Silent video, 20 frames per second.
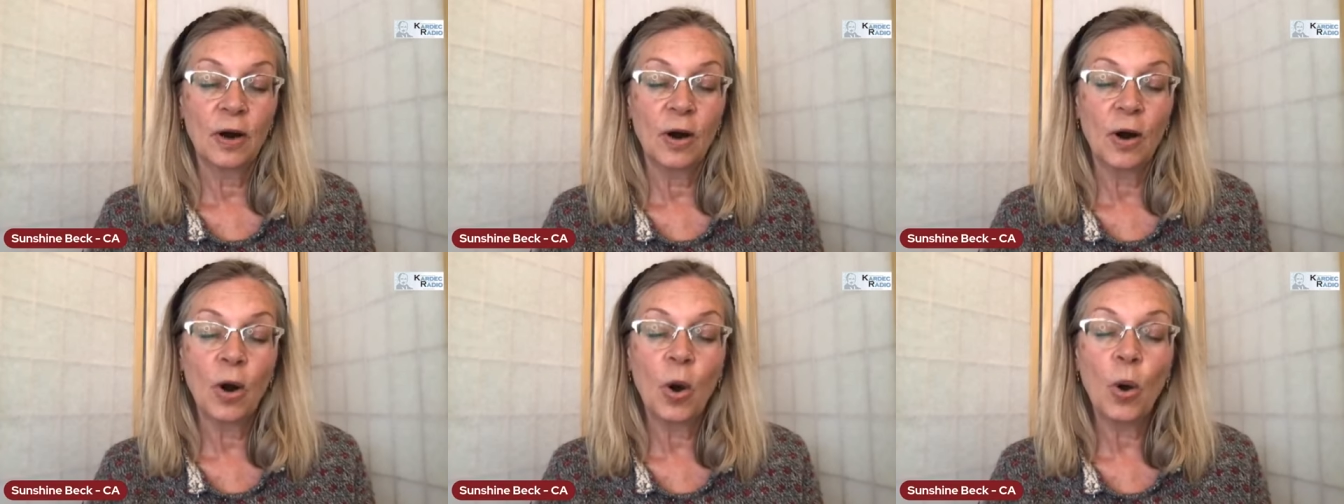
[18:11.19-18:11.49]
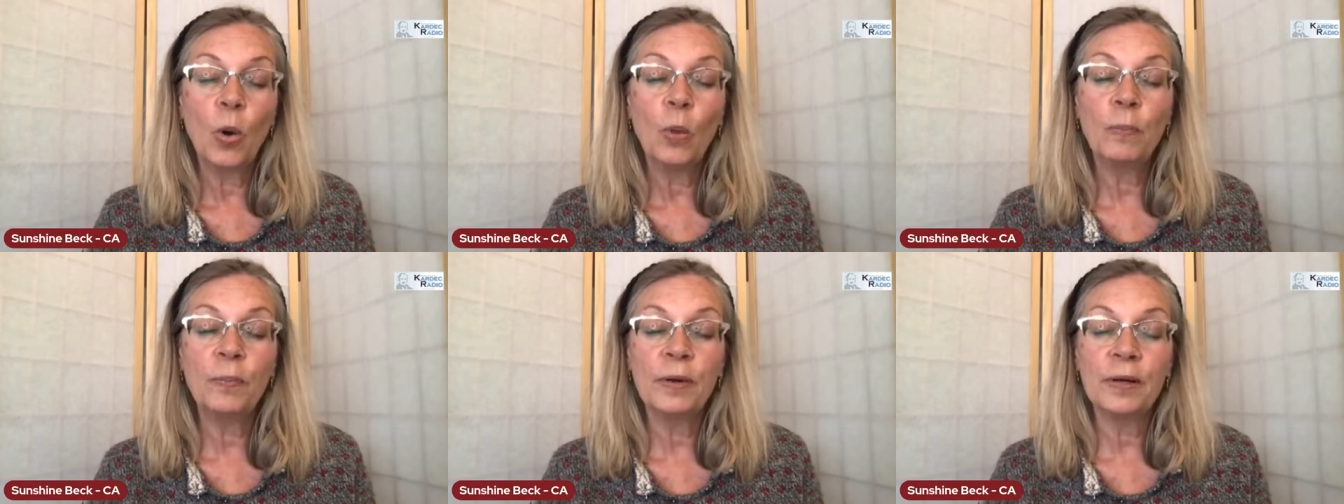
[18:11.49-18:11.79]

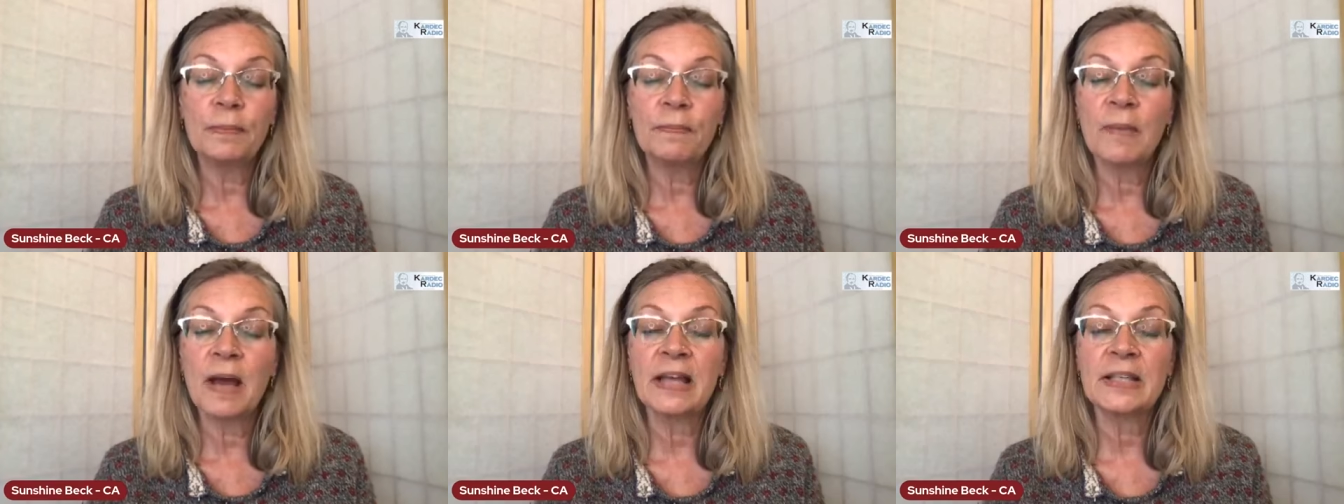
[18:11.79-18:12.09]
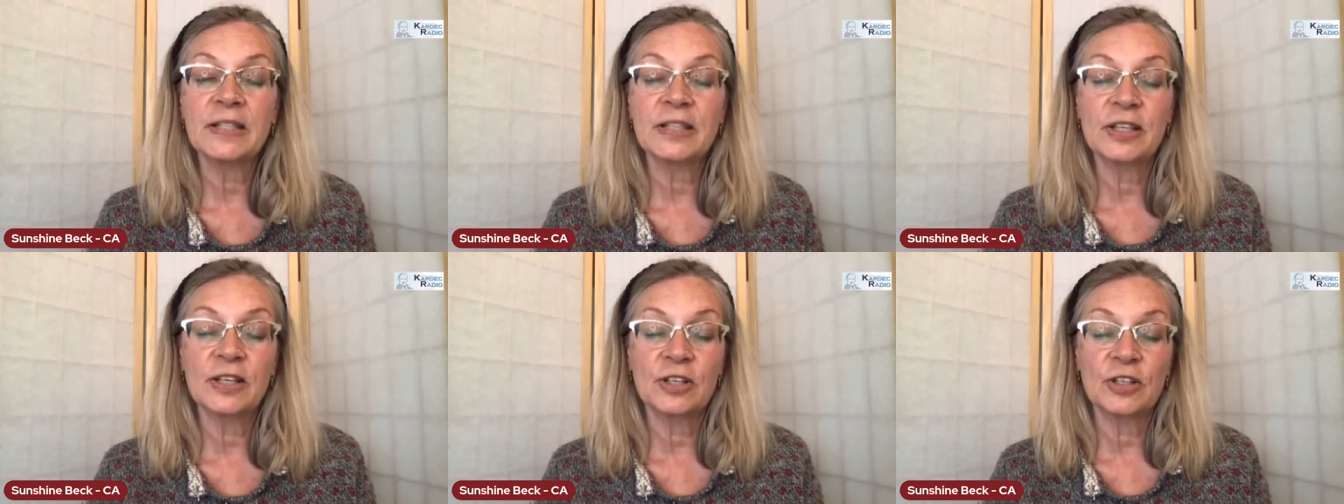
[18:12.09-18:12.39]
open
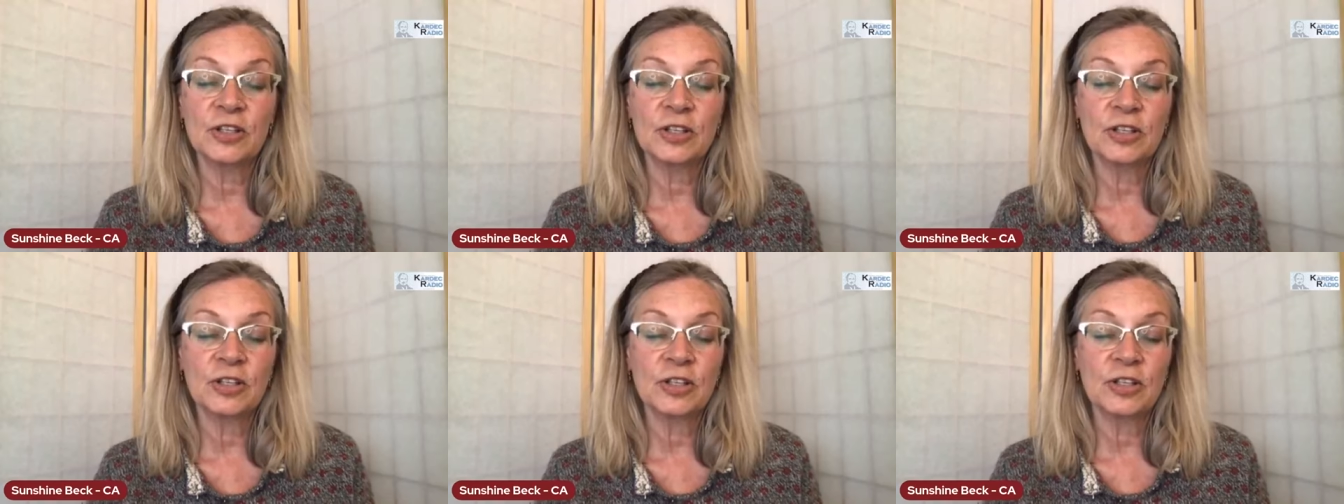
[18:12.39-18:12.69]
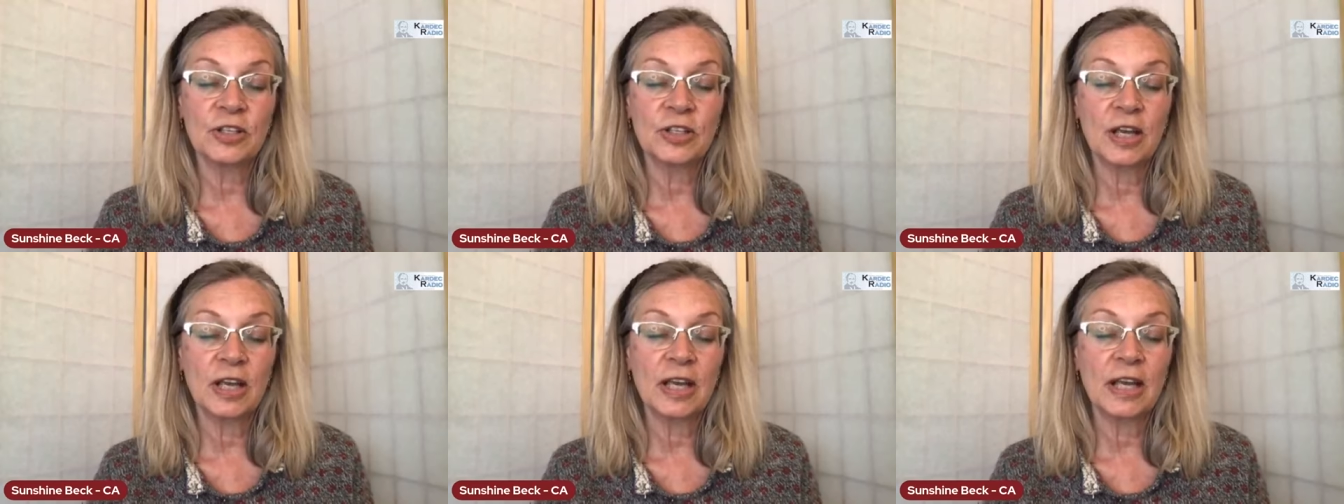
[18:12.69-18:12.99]
message
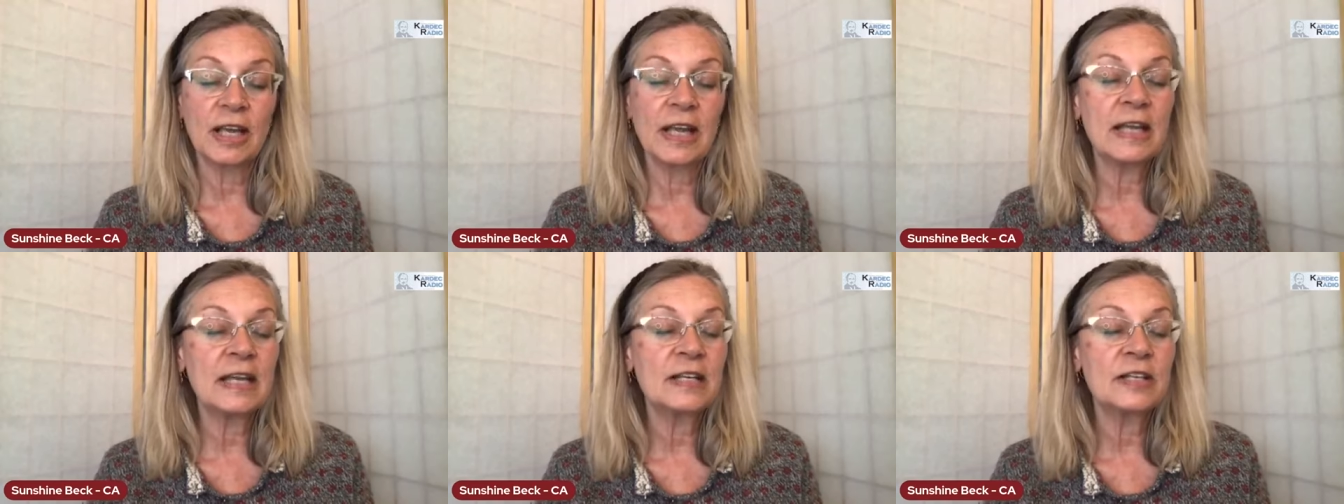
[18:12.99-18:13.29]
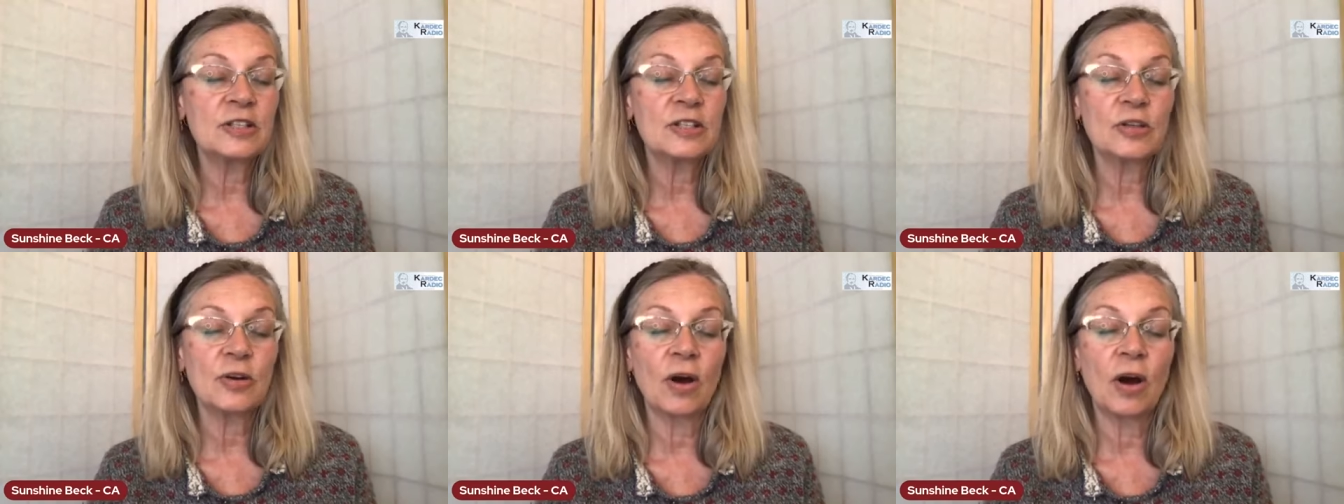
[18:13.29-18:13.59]

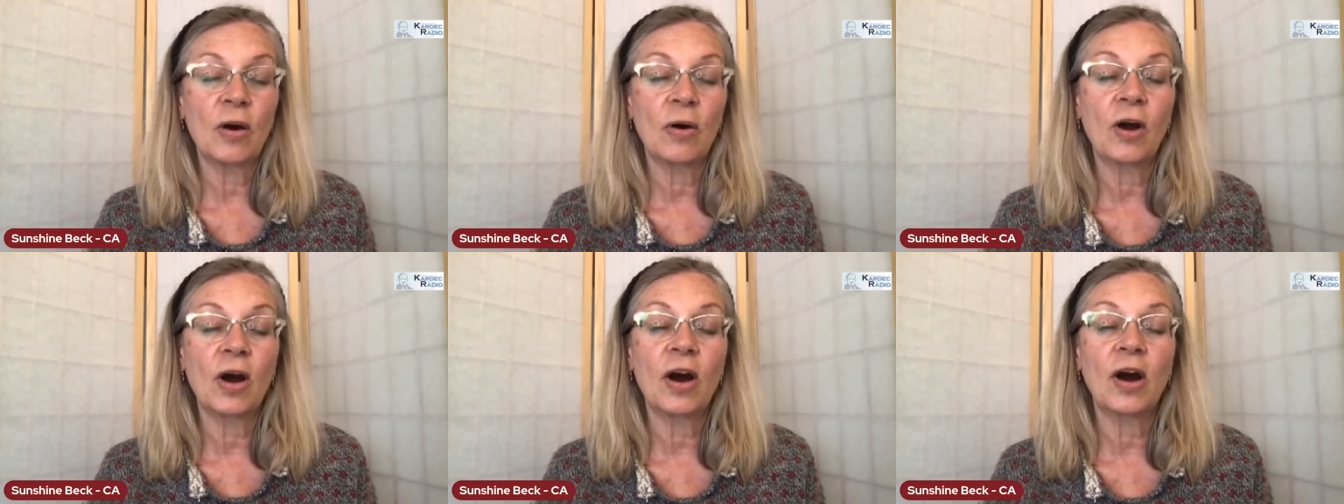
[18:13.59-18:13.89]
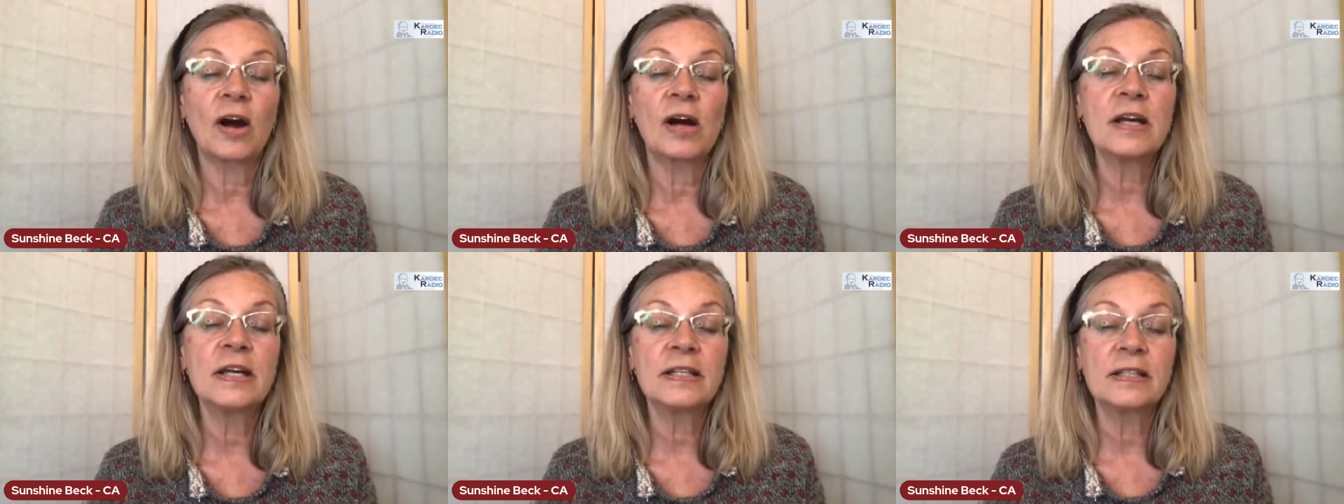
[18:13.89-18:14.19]
into our
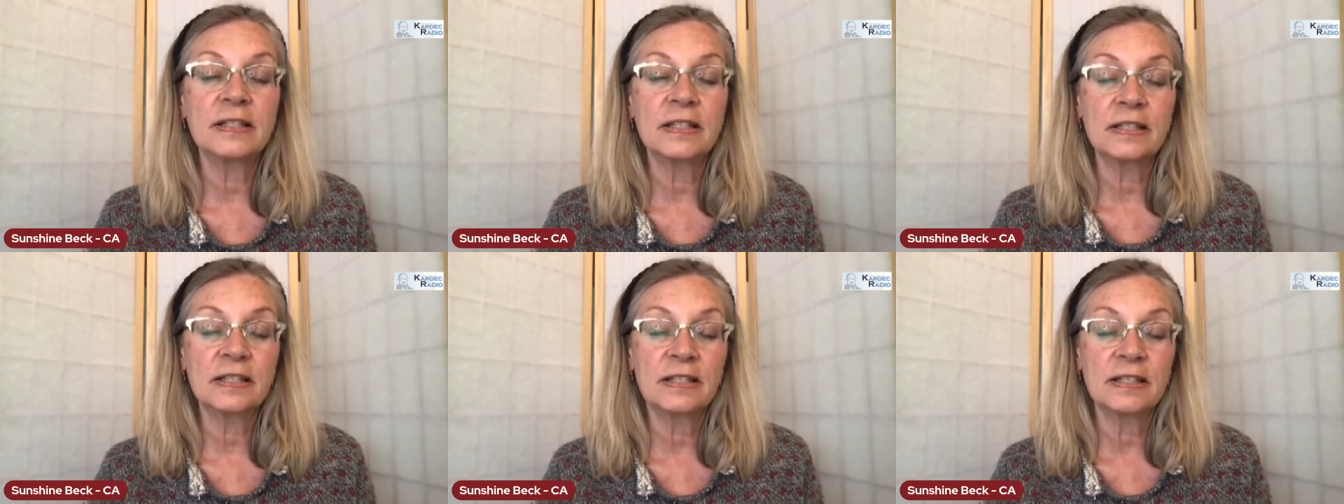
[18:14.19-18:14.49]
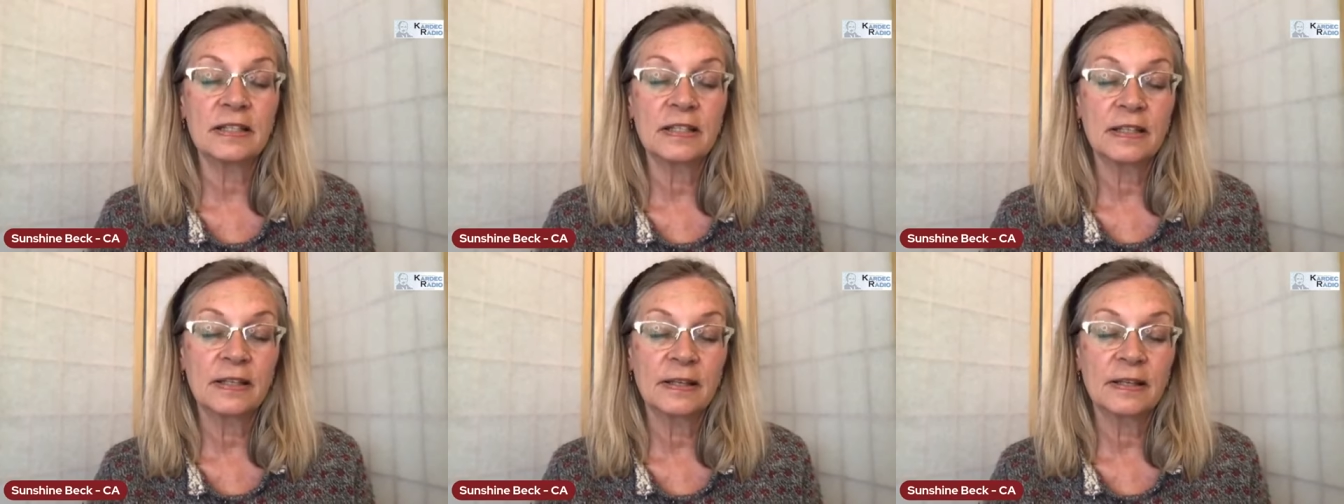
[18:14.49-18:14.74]
hearts,